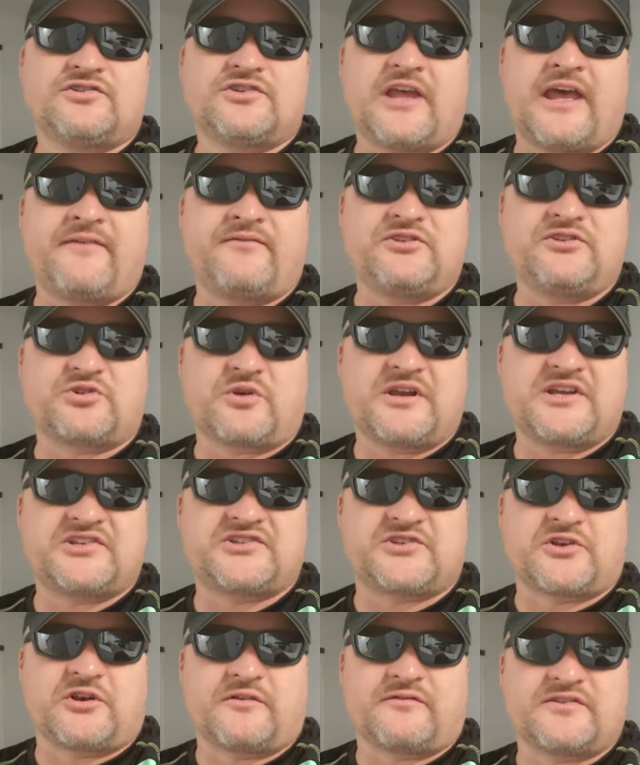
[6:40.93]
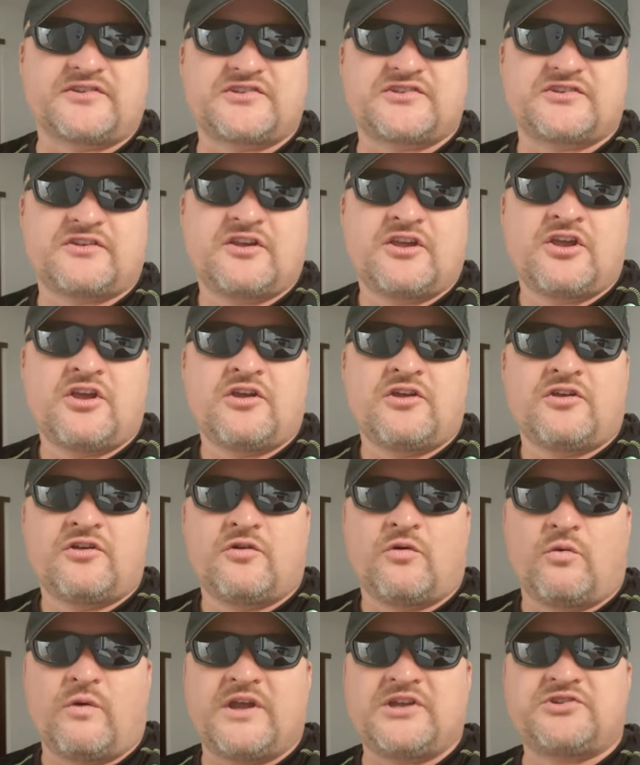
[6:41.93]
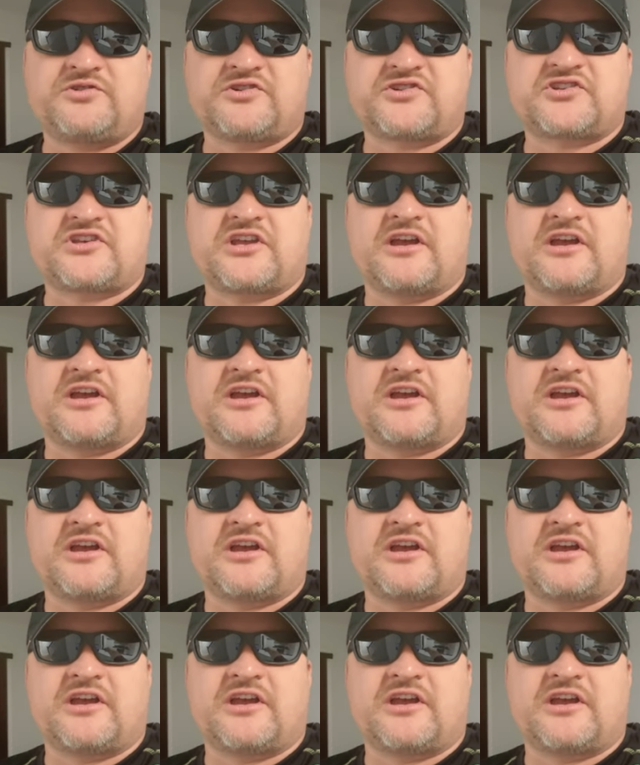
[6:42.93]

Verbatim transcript: having drink service. Waitress